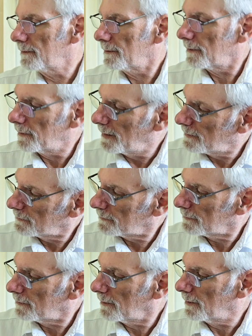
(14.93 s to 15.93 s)
with the lens
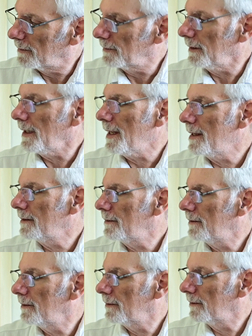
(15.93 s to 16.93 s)
hood on the end
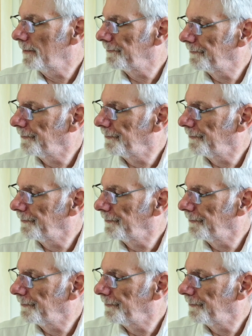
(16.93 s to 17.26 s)
here.